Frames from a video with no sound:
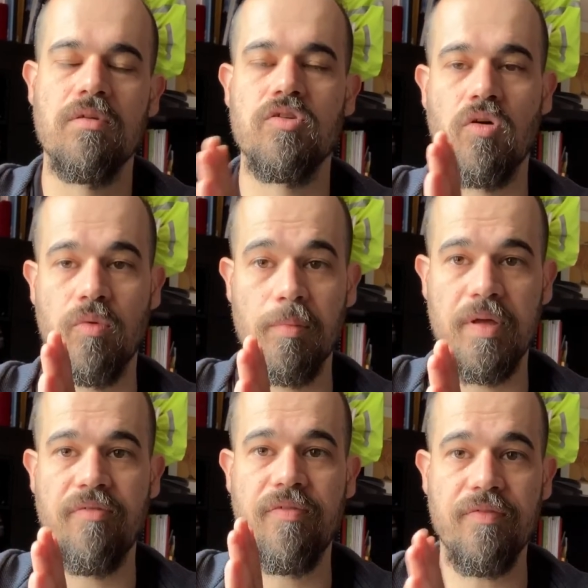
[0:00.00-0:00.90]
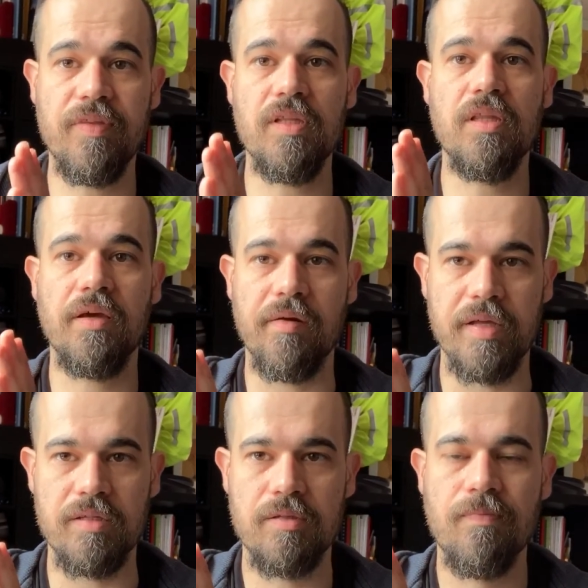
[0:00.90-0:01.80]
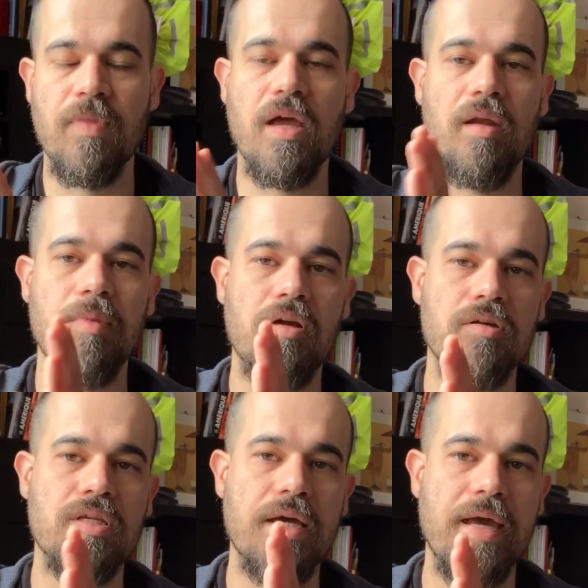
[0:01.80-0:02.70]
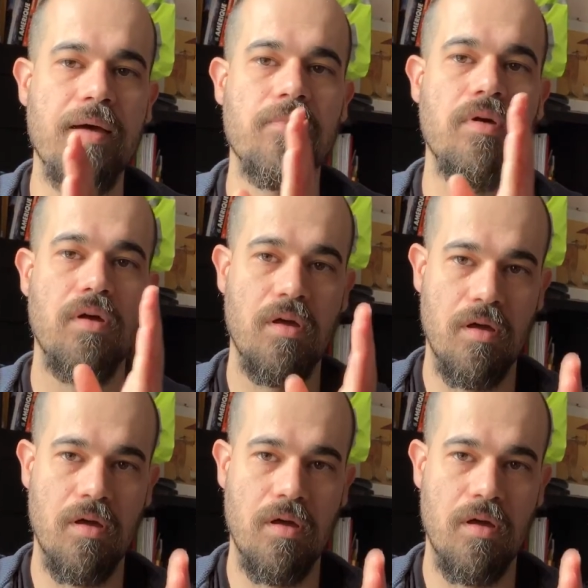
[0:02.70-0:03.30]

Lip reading: so it will be 15 degrees. And because I am